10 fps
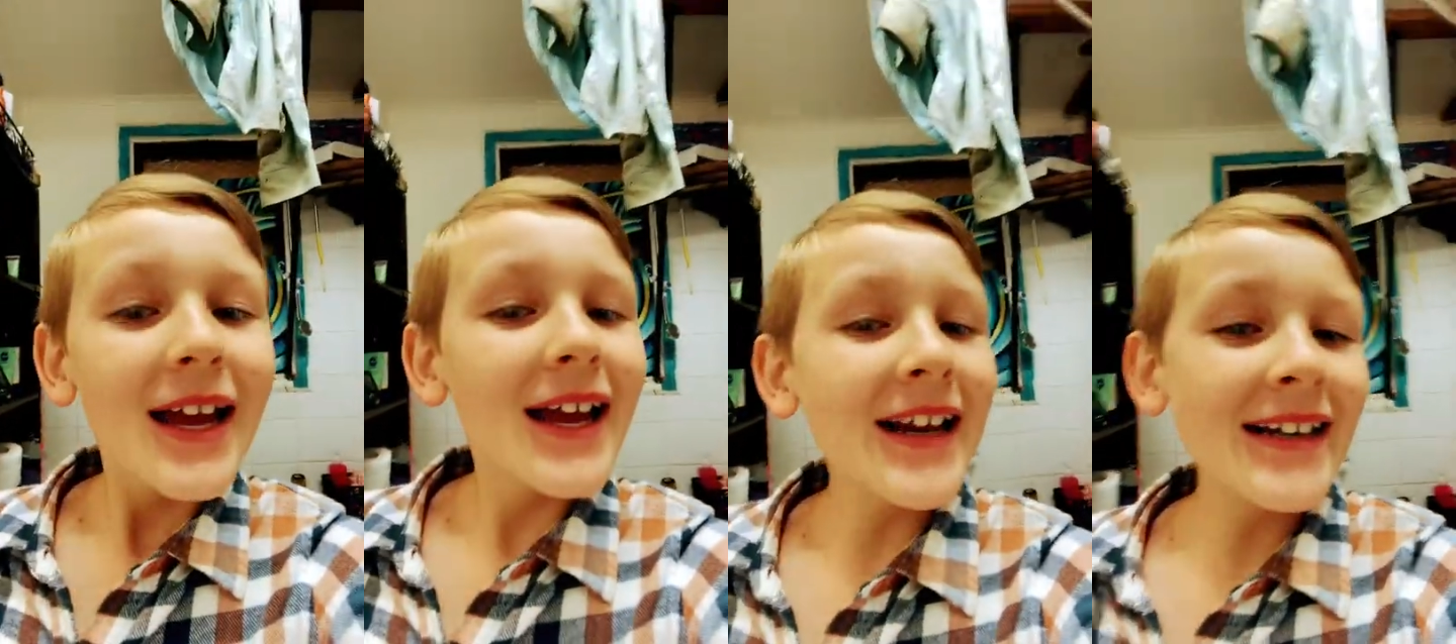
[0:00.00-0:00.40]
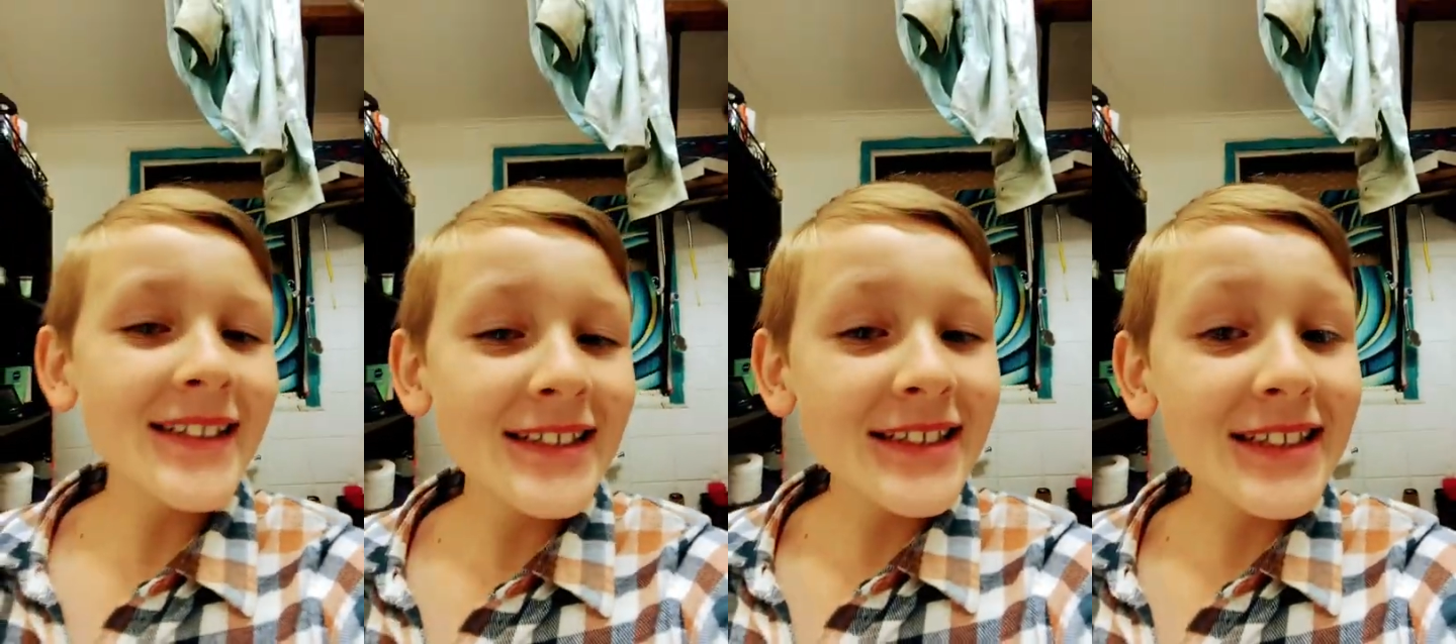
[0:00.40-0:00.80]

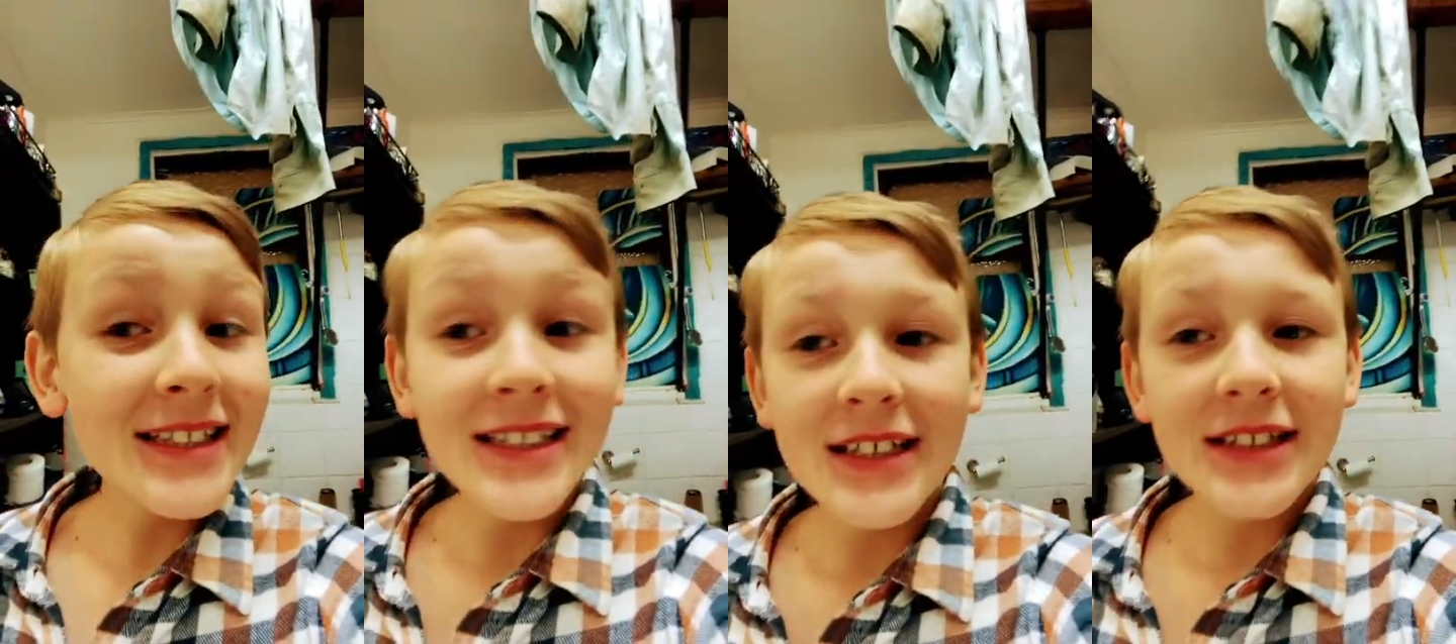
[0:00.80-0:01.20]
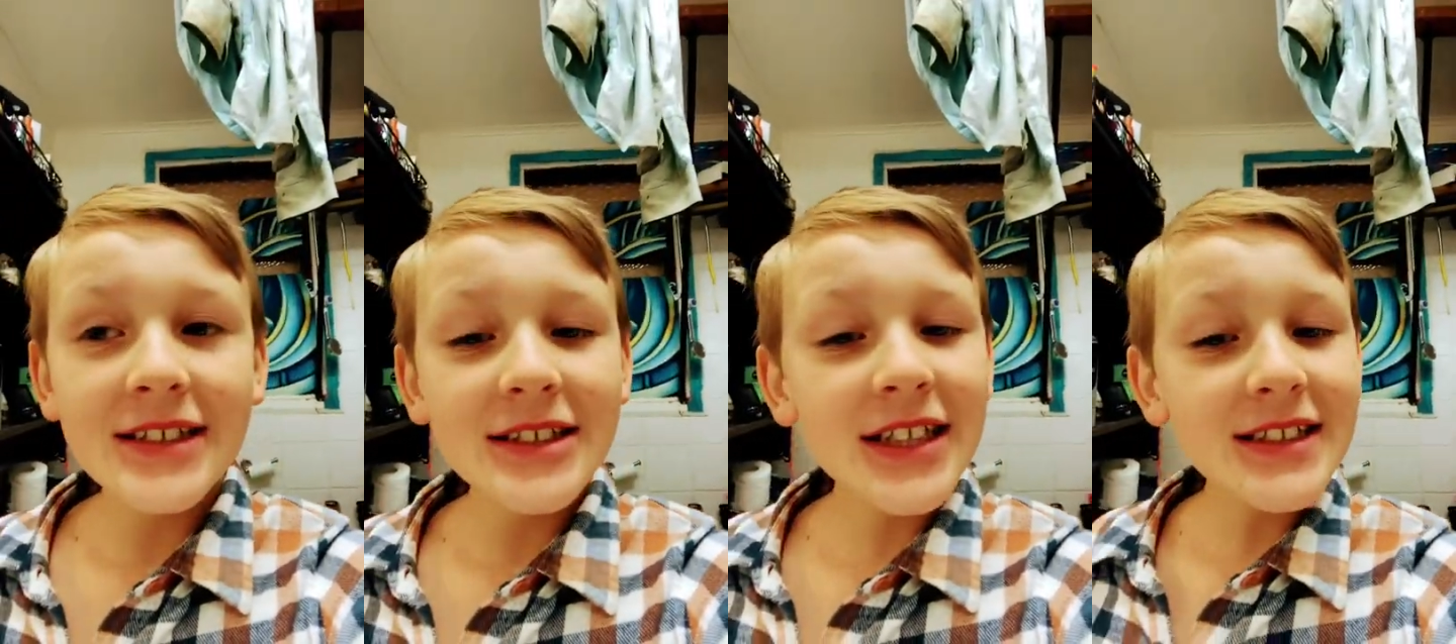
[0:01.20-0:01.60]
And
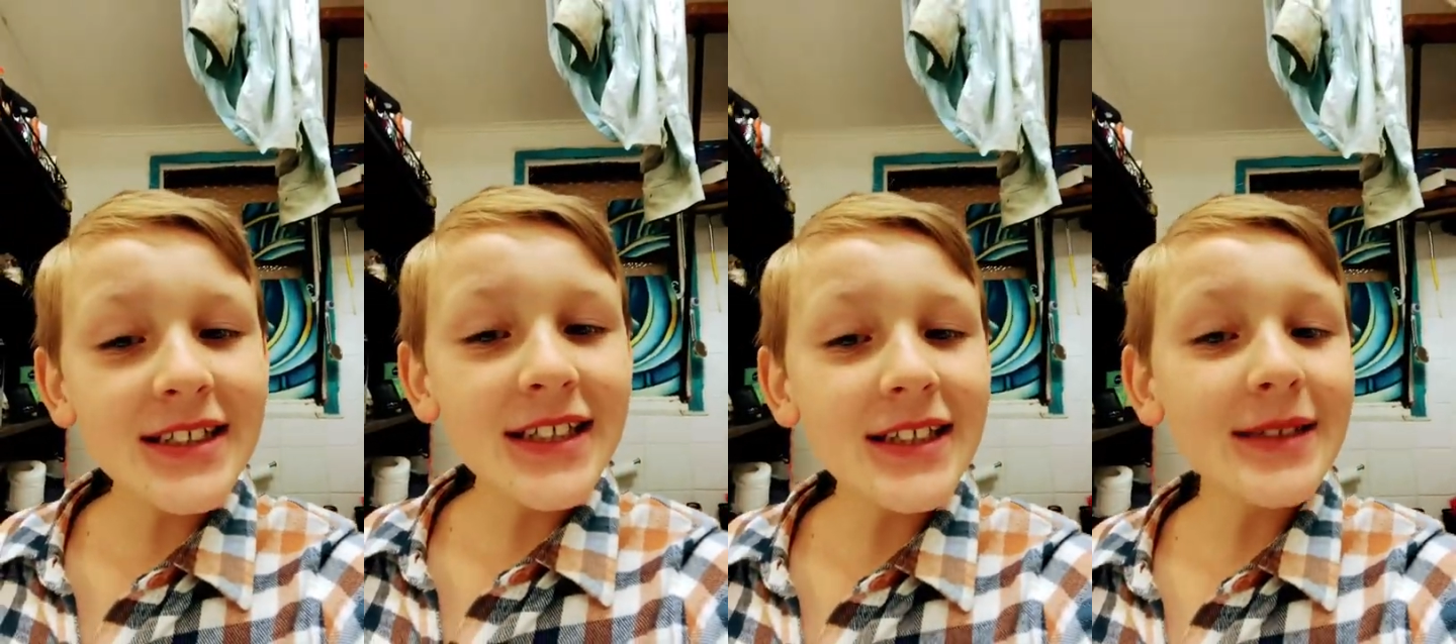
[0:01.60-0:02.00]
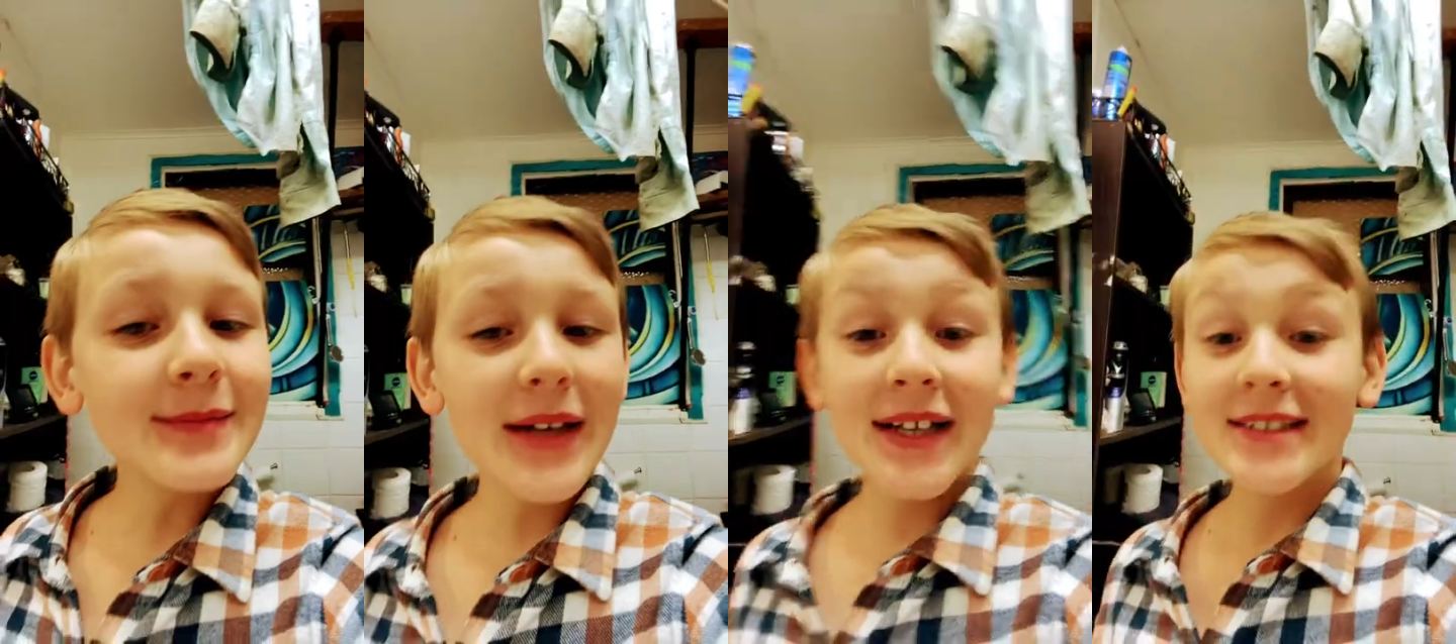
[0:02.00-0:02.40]
she's an
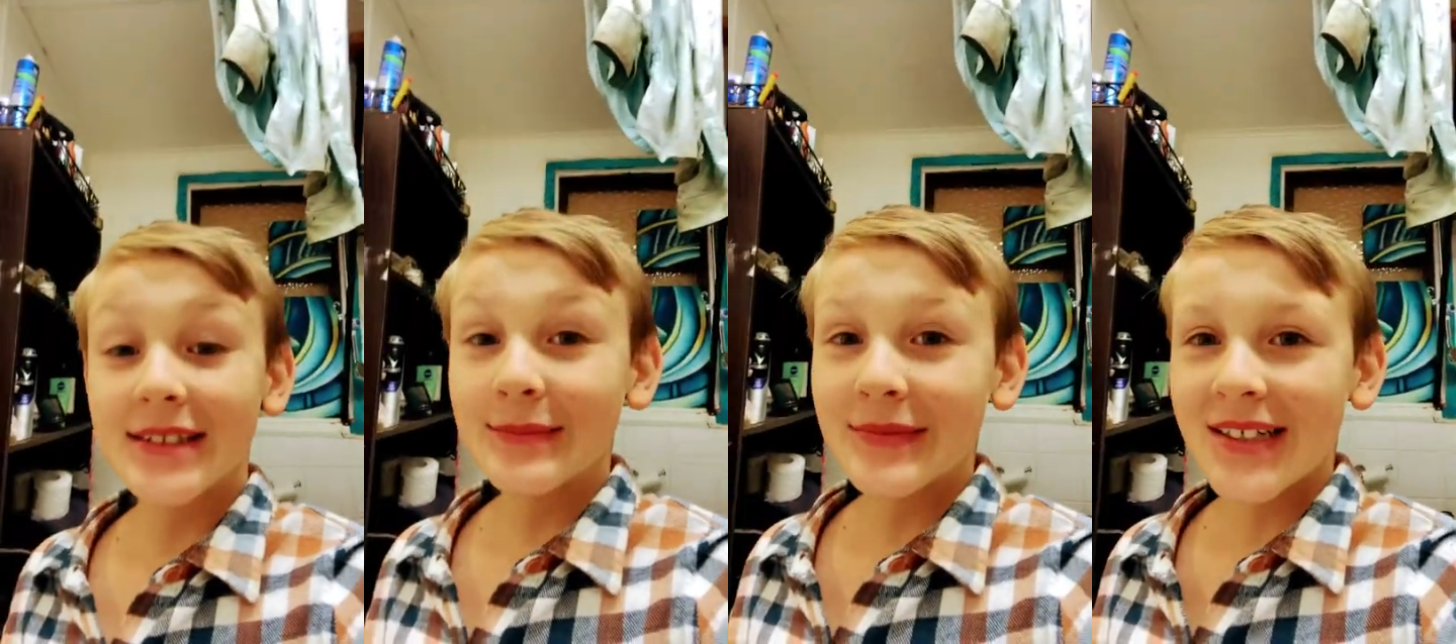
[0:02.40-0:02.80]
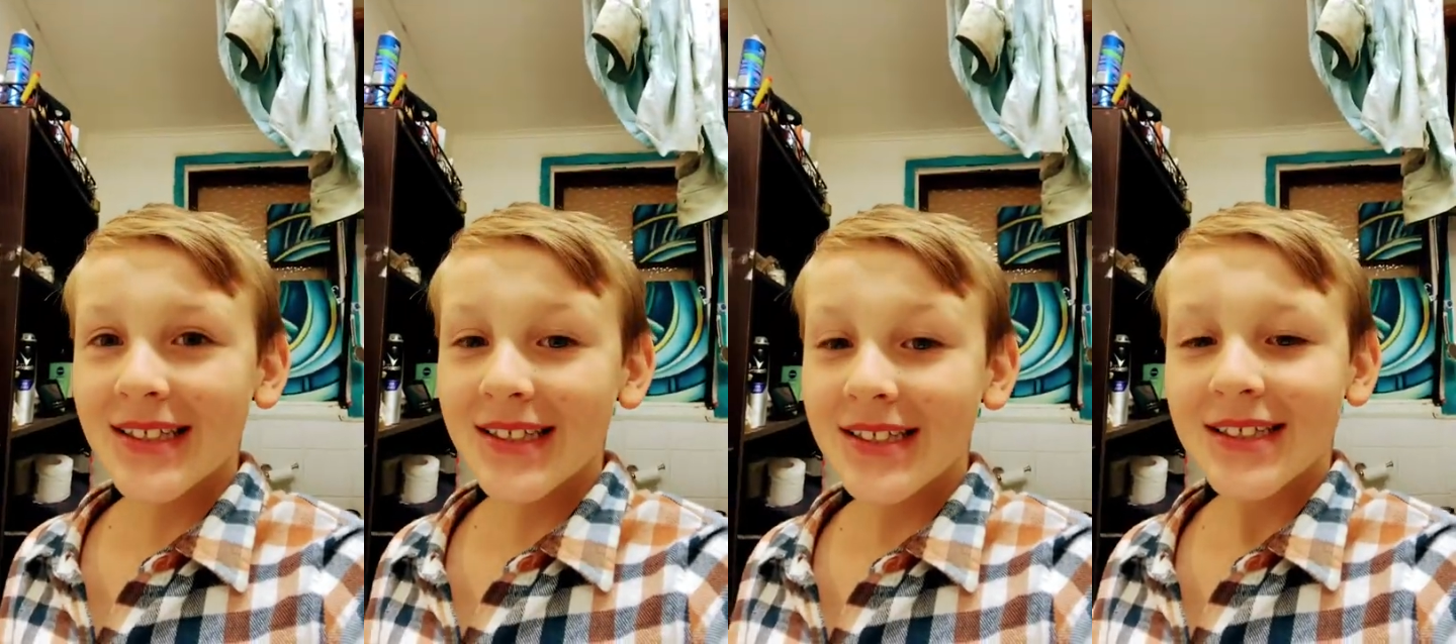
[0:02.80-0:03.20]
Olympic
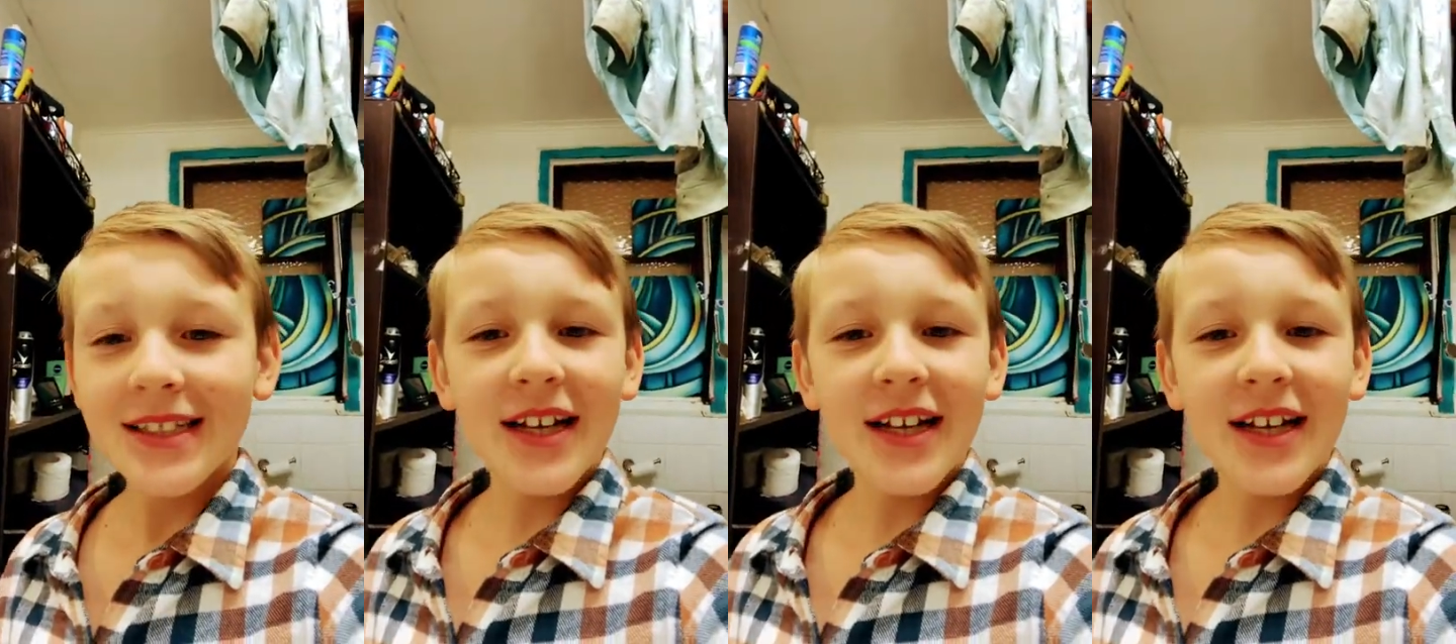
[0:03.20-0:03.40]
gymnast.